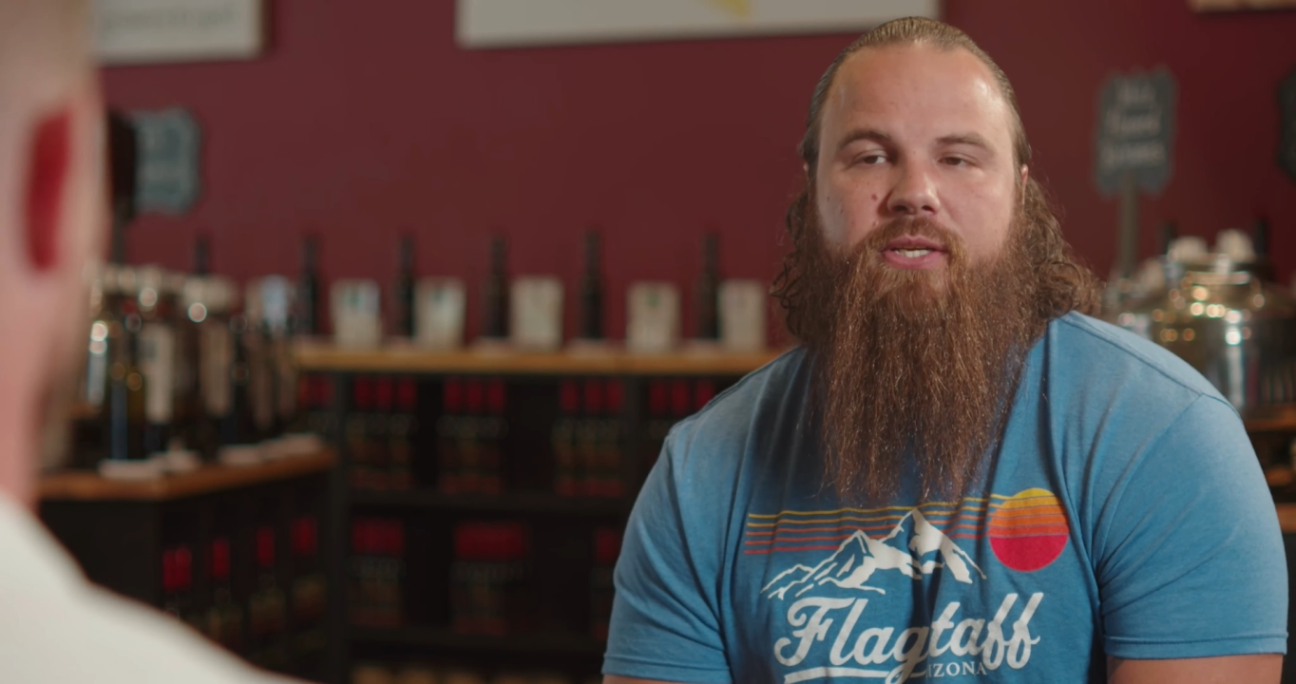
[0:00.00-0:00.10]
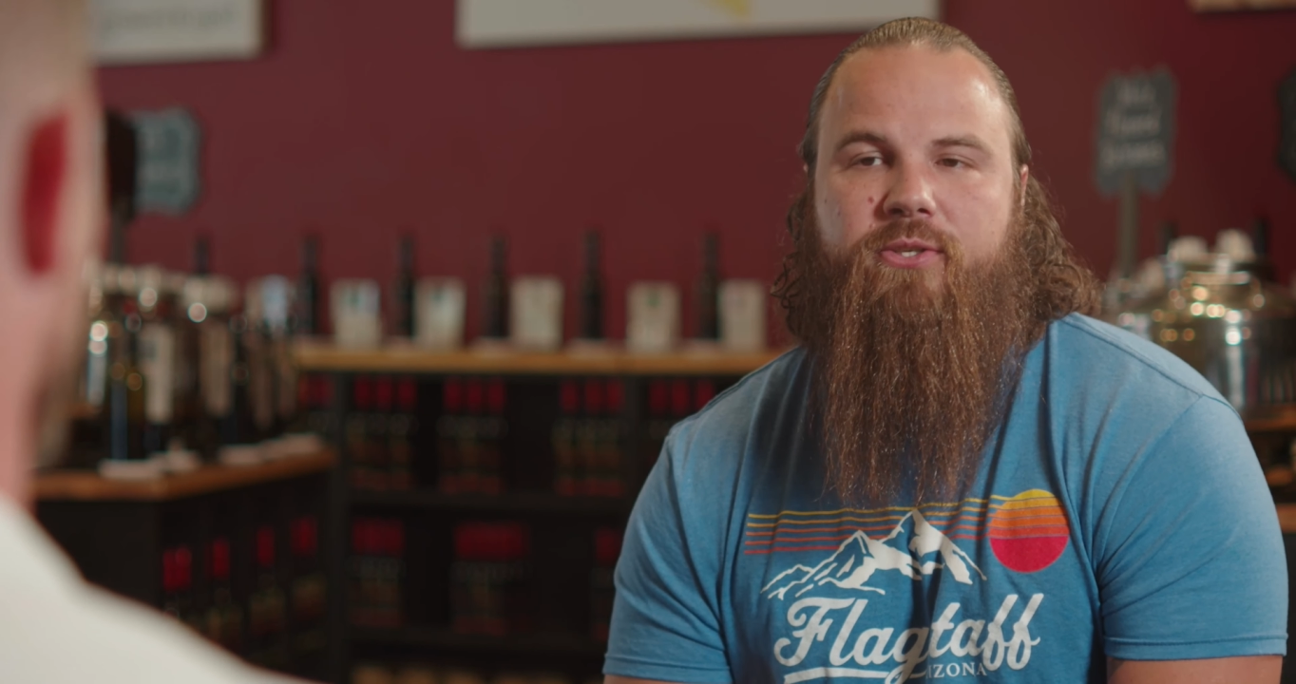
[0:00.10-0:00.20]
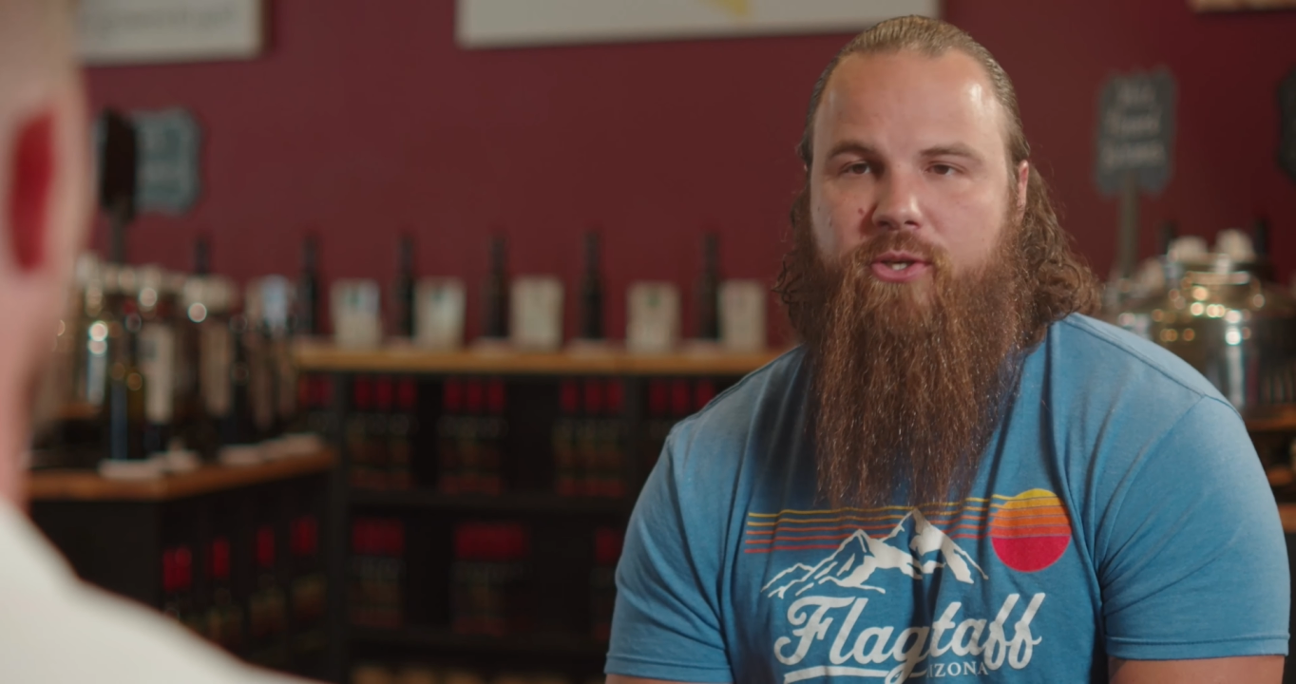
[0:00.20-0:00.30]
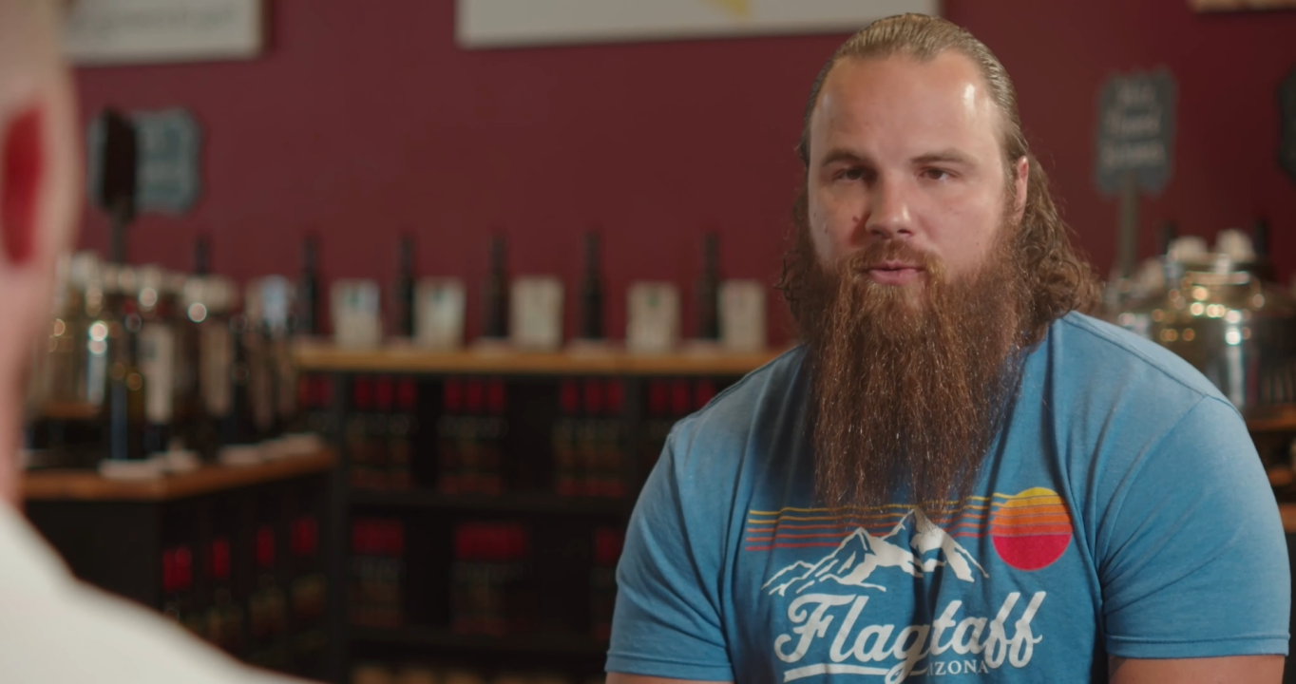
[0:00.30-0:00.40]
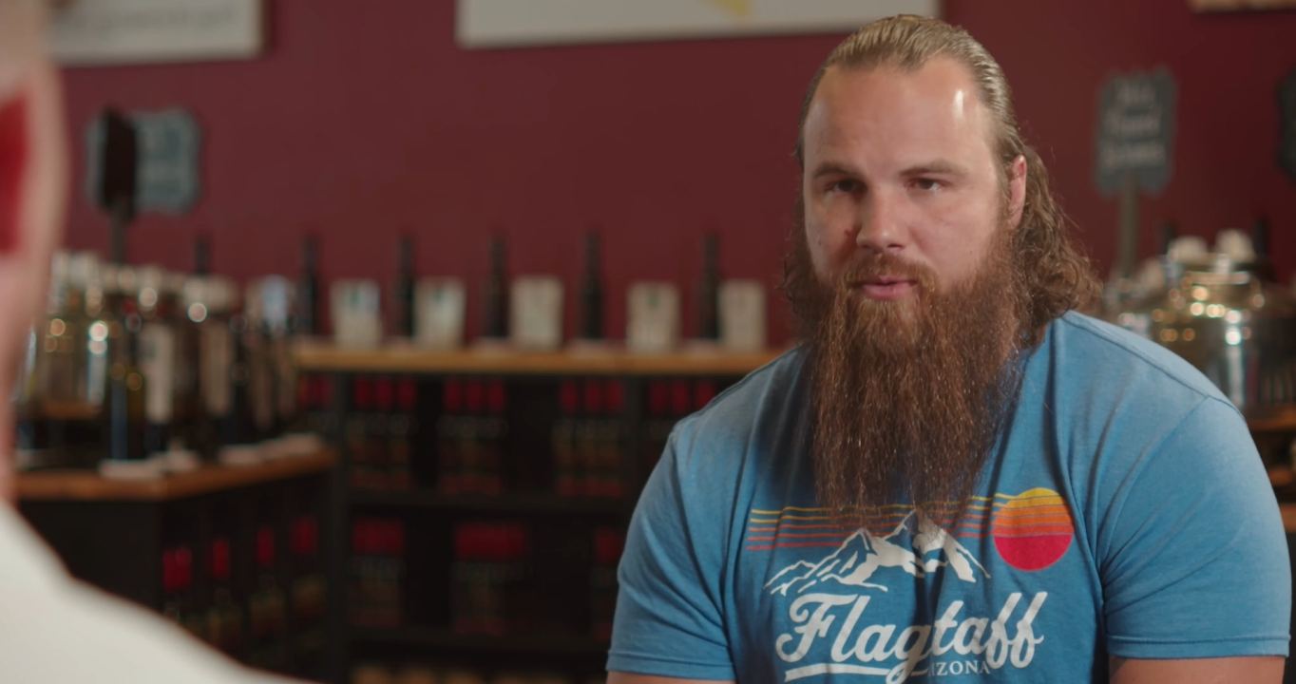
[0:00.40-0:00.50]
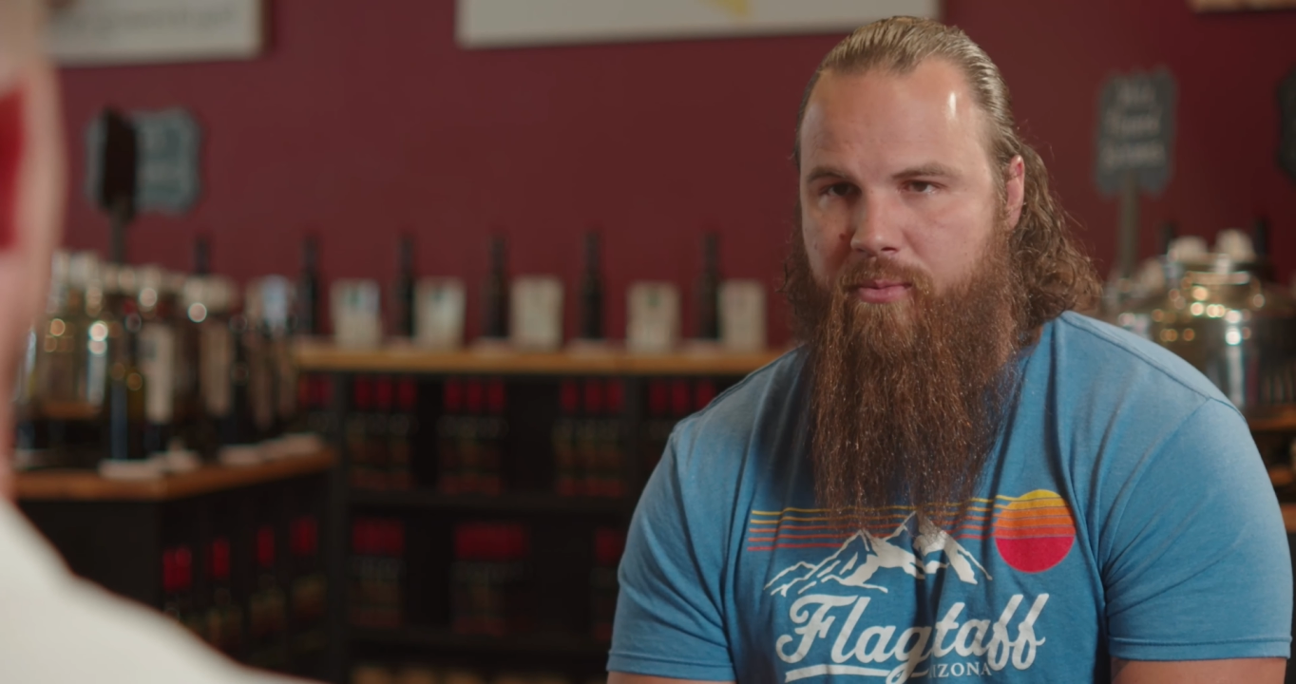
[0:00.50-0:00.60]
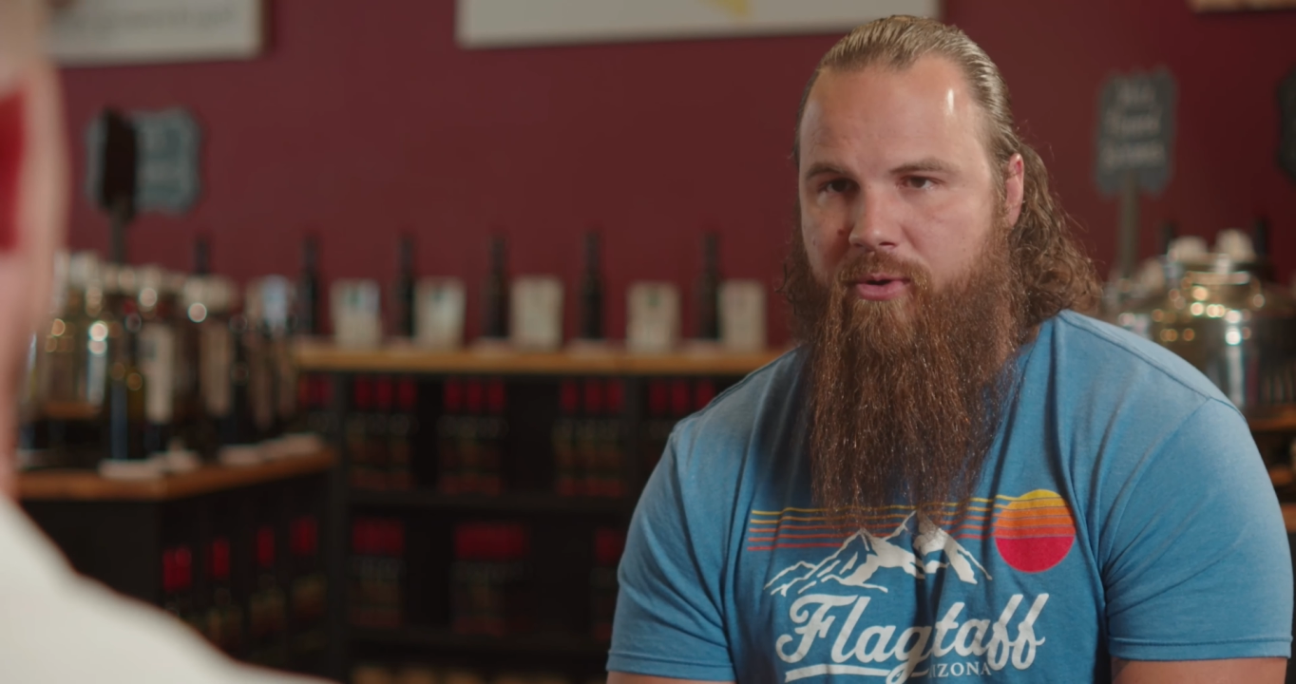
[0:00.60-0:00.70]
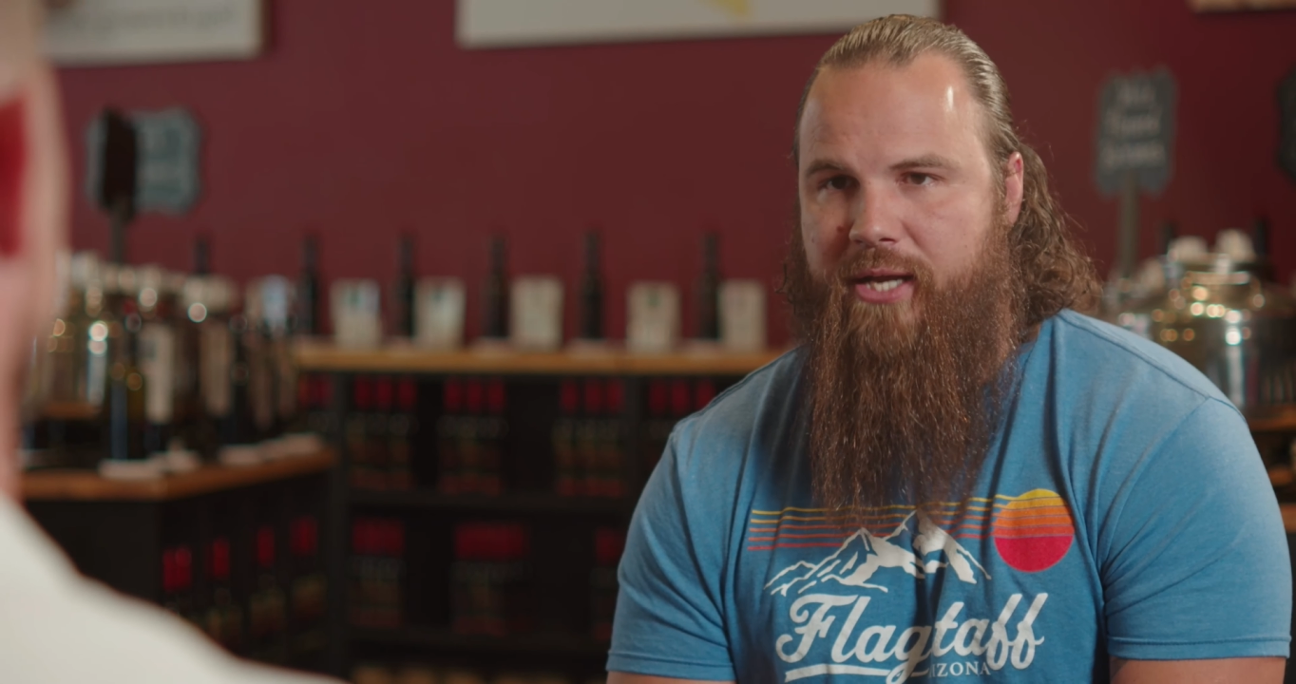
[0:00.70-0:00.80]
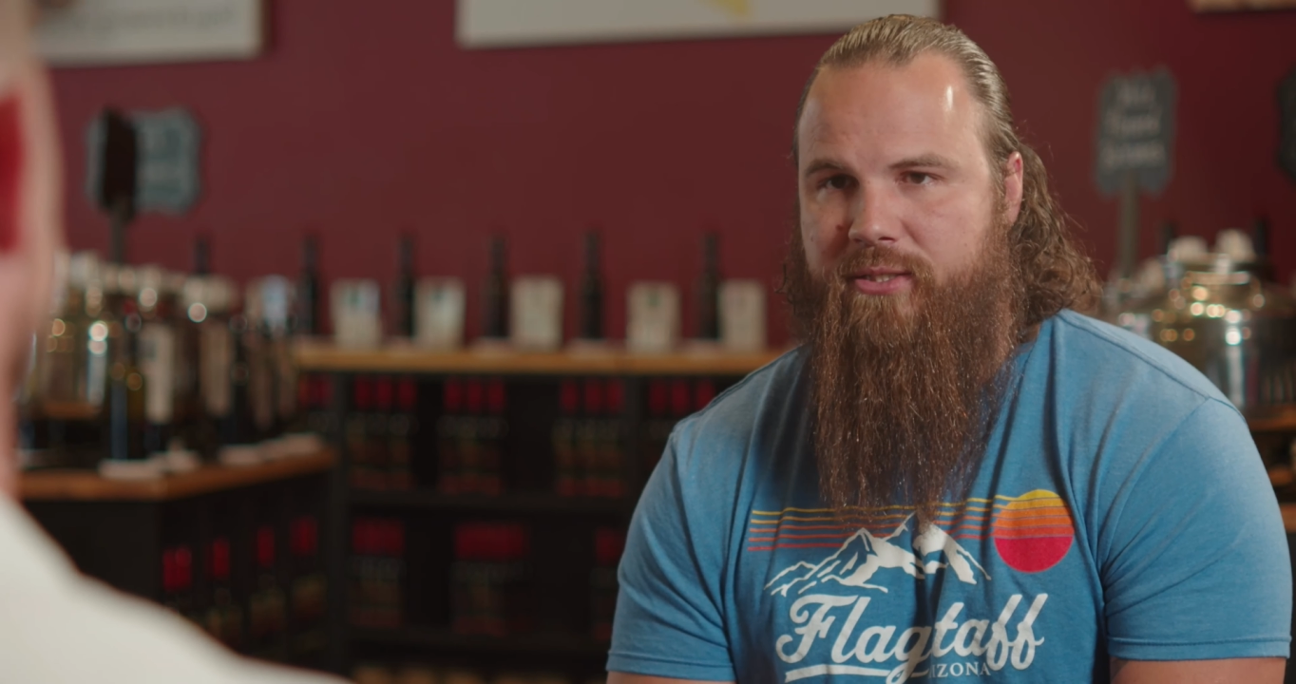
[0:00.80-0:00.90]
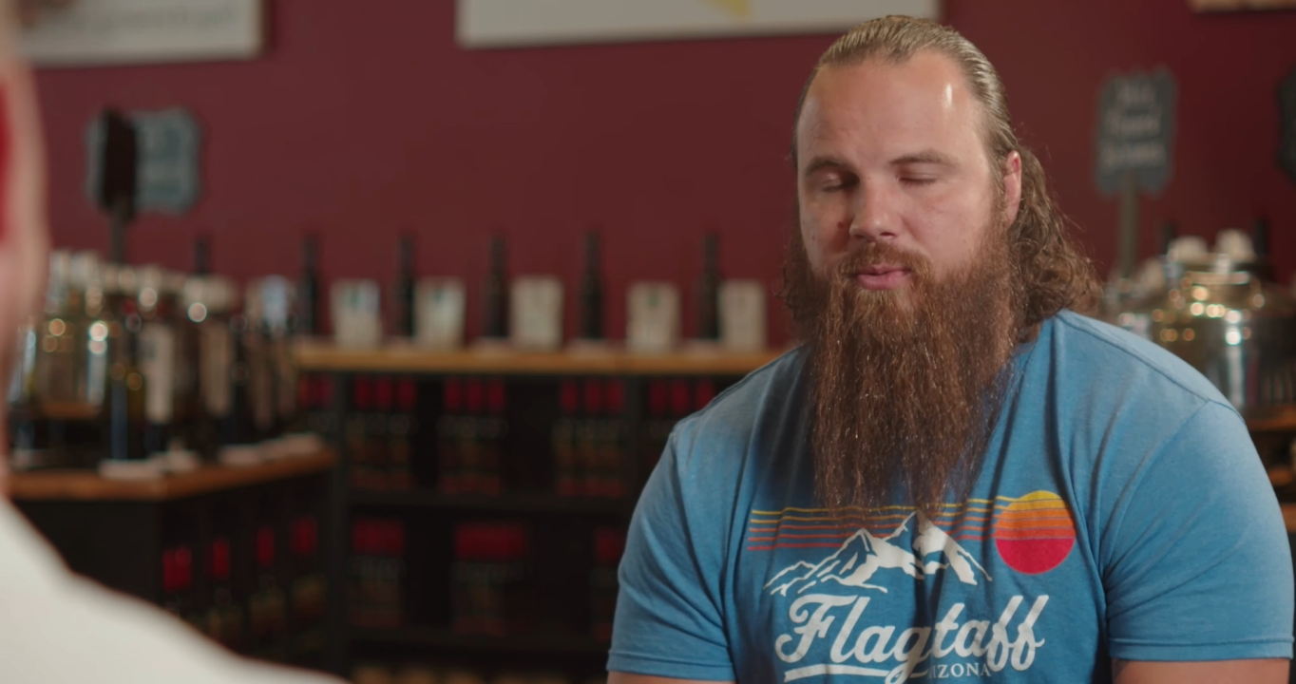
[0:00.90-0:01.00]
years ago from
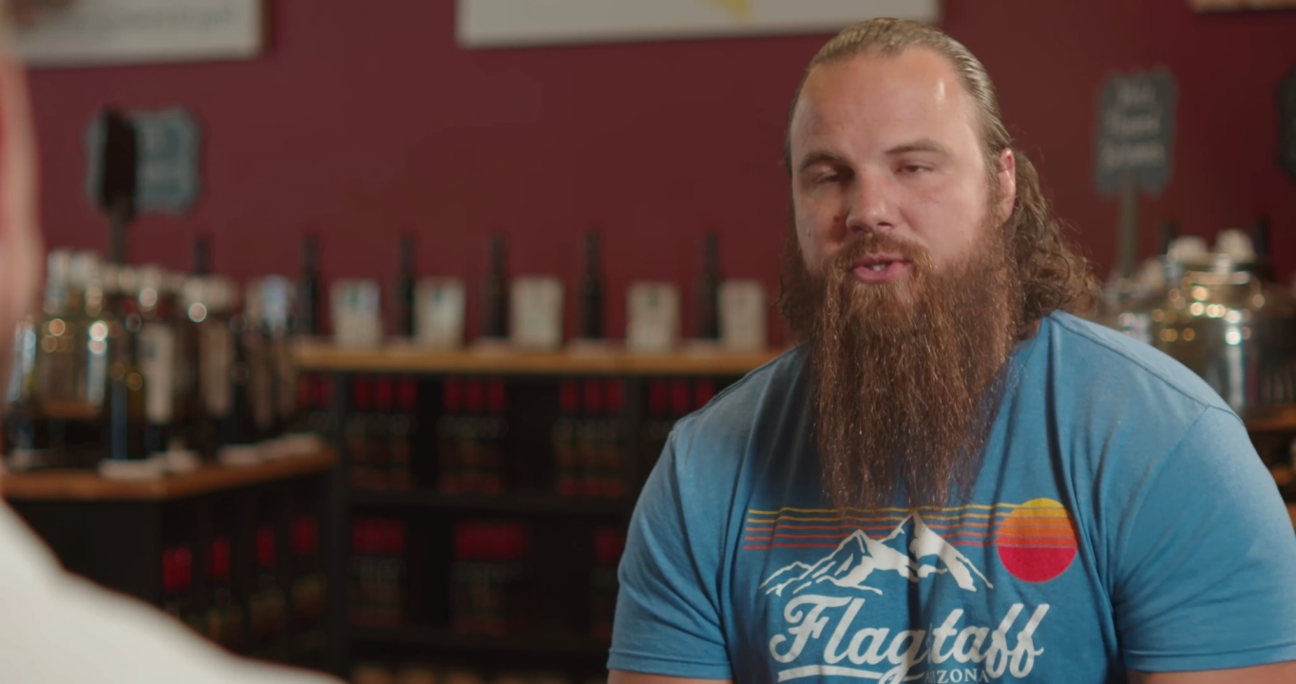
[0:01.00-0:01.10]
Nebraska.